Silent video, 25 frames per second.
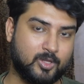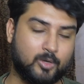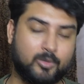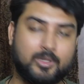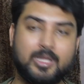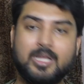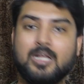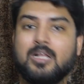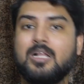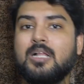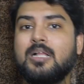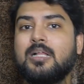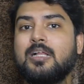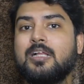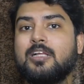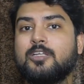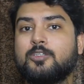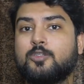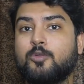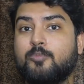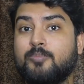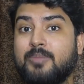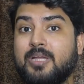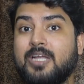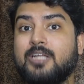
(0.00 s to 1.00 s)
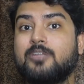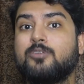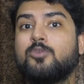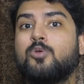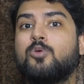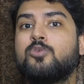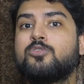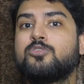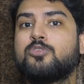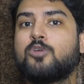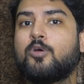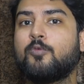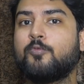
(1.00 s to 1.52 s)
okay so make
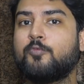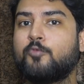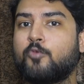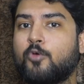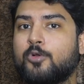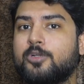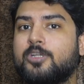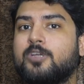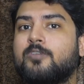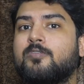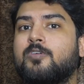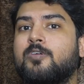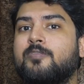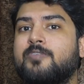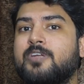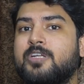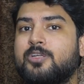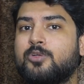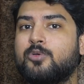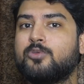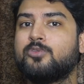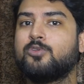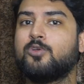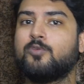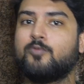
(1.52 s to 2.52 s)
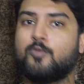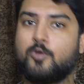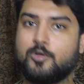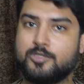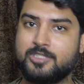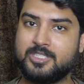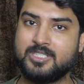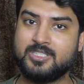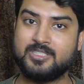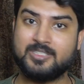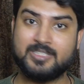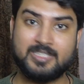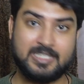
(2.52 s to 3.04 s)
notes of whatever videos you're
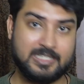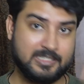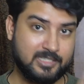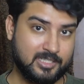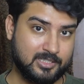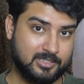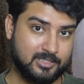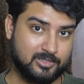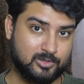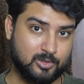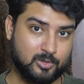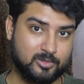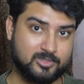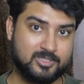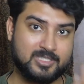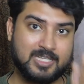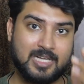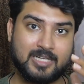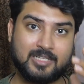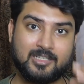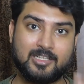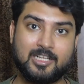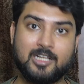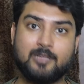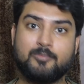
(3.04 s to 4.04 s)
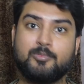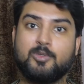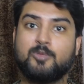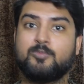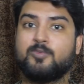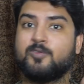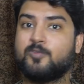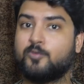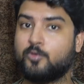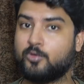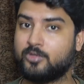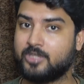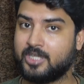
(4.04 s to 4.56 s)
watching these are the notes that will help you
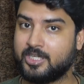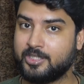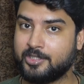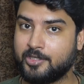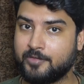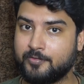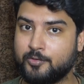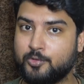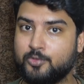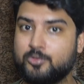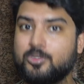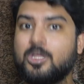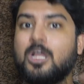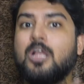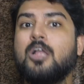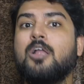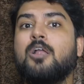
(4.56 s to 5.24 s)
before the interview